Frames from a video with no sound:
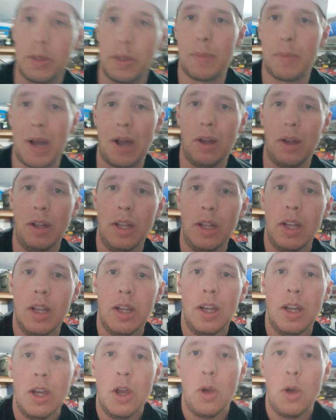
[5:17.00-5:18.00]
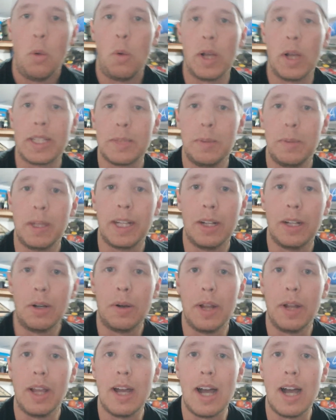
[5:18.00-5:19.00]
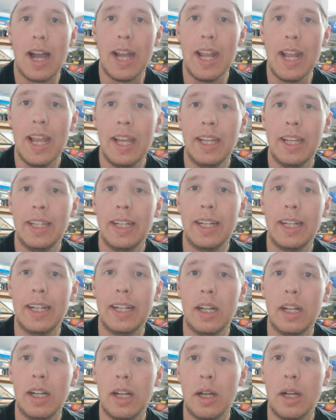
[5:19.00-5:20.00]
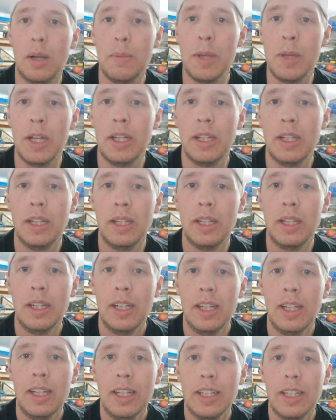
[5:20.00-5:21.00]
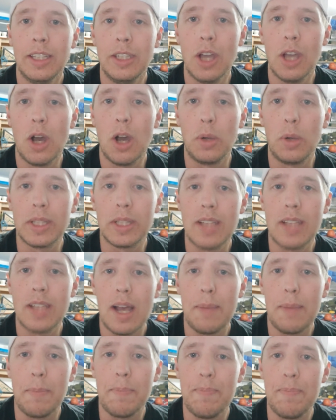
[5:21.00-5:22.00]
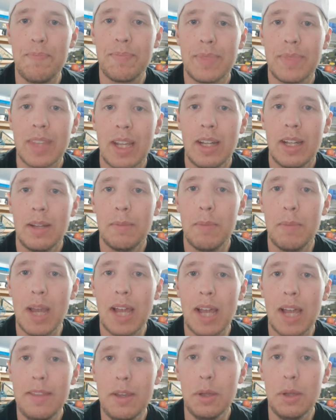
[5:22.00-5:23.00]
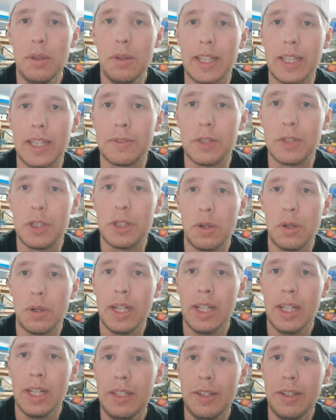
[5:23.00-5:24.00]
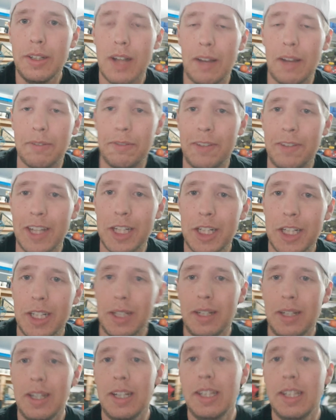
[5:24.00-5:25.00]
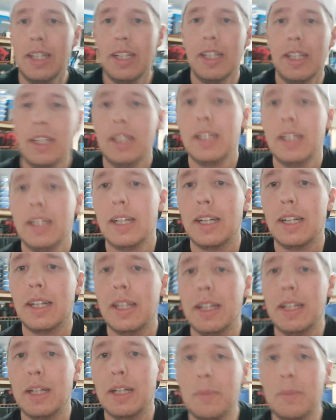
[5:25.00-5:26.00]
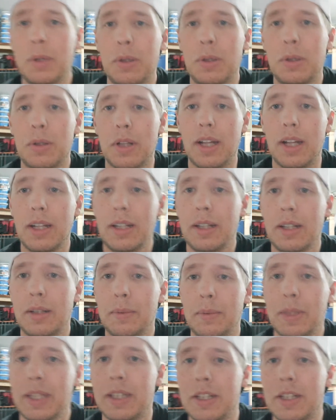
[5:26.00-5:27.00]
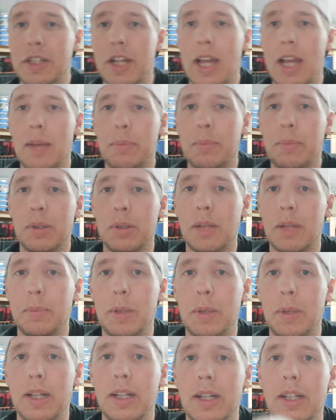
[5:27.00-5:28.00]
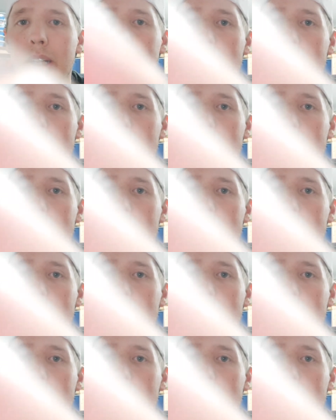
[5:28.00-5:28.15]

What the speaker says: about what's been going on. Yo, what's up? Matthew, thanks for joining. You're not fishing? Hold on, let me get the chat pulled up here.